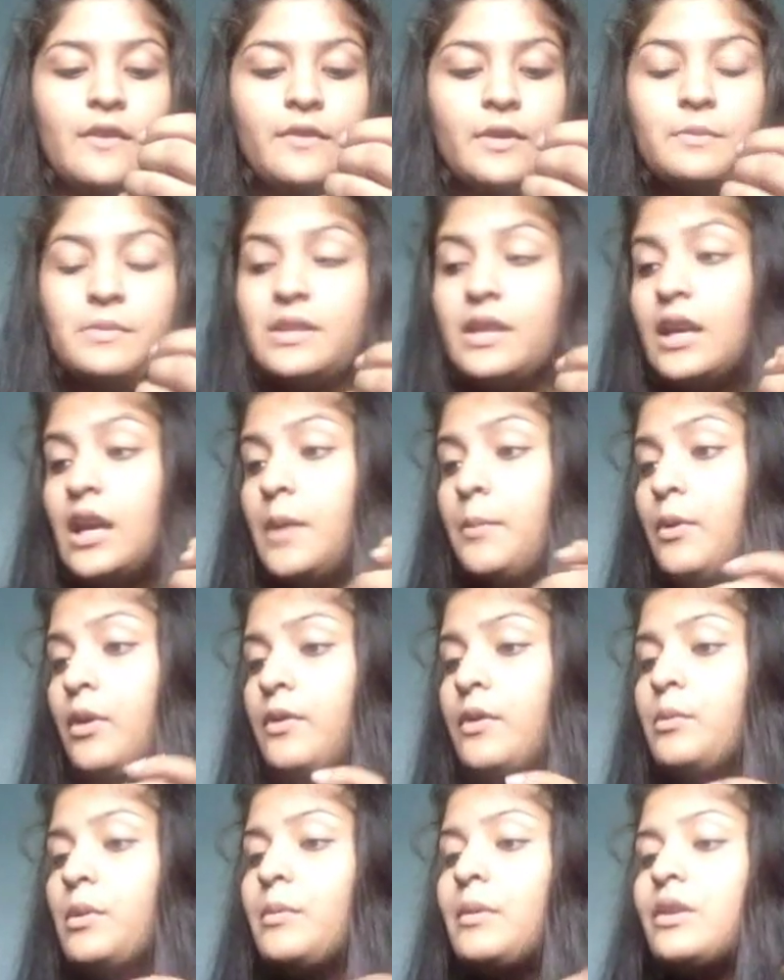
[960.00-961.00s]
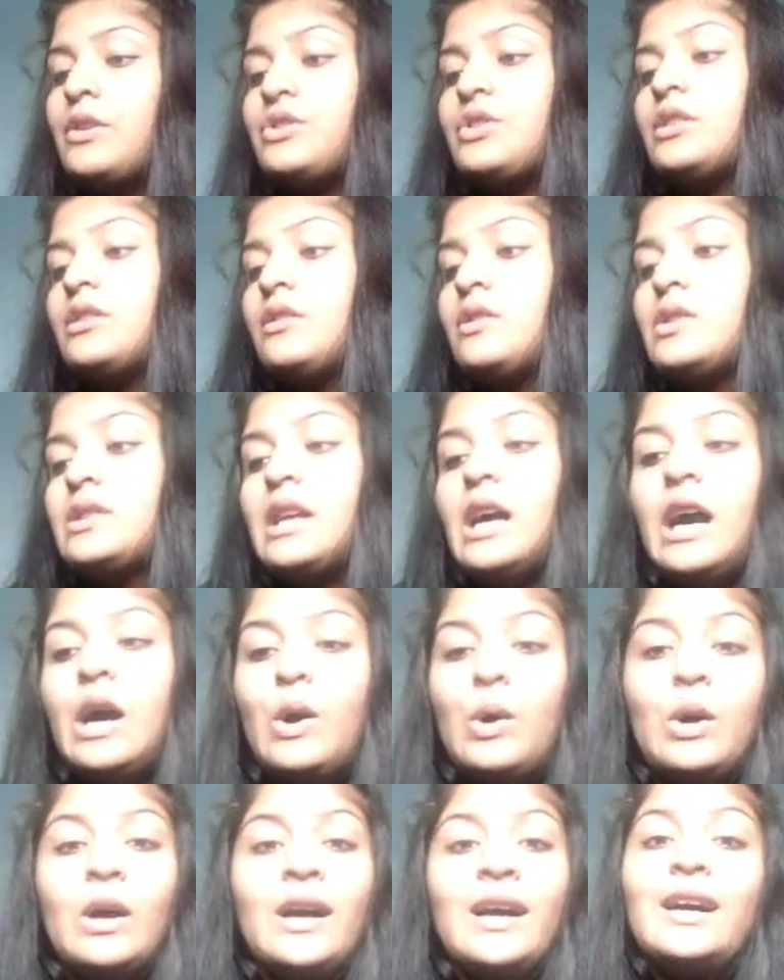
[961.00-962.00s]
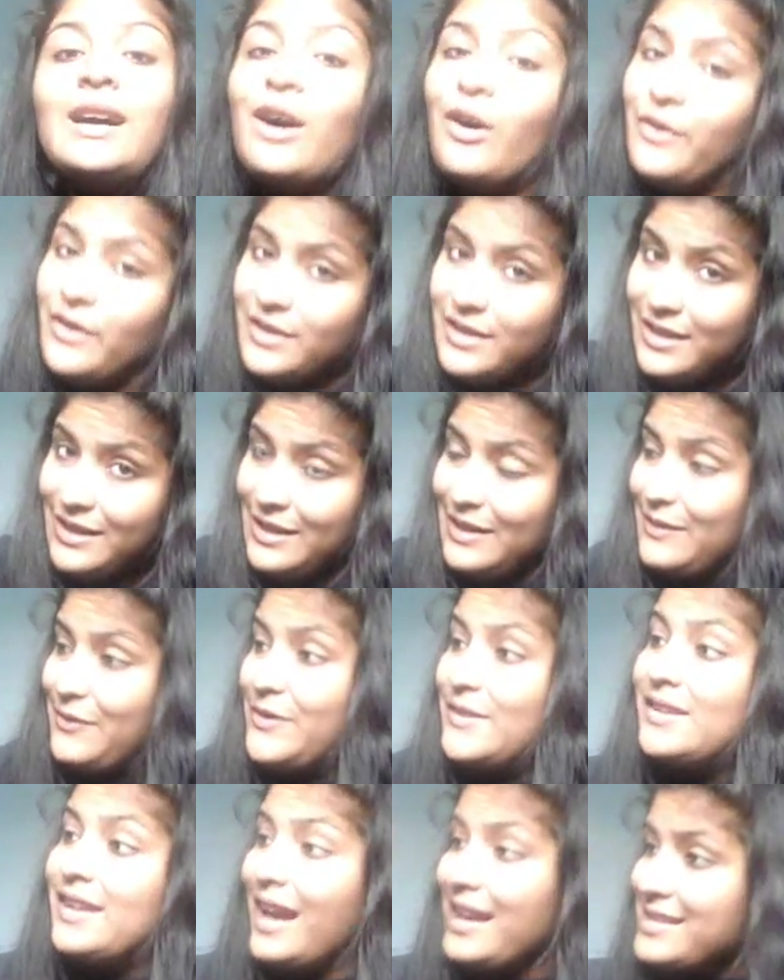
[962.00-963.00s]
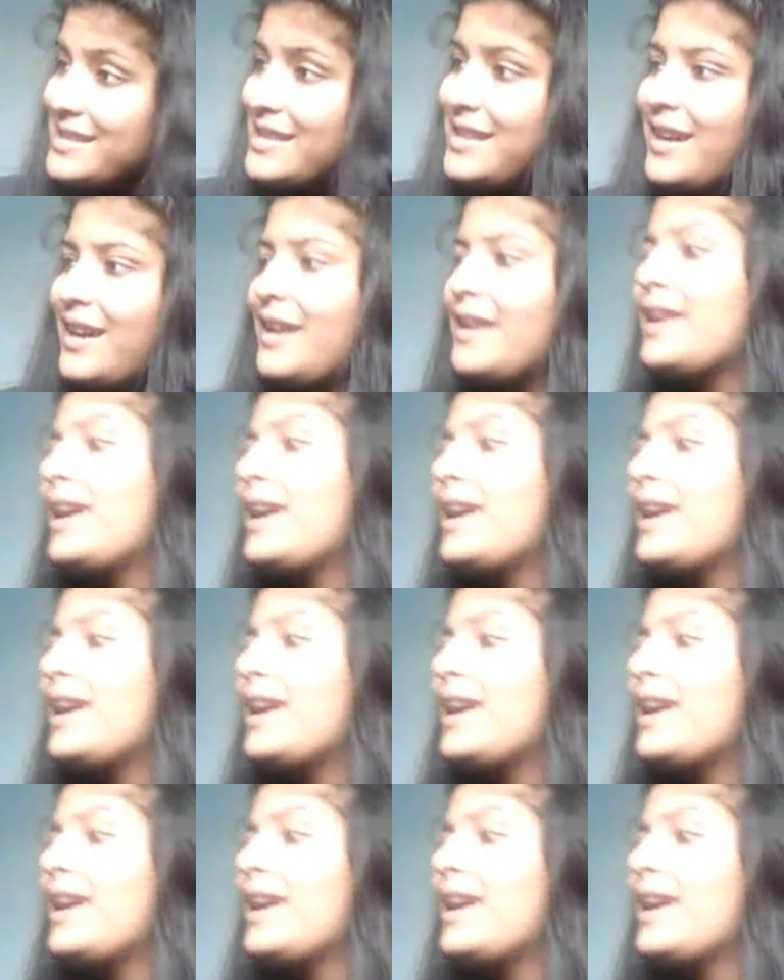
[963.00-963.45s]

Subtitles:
from Singapore for me because she knows how of a curl fanatic I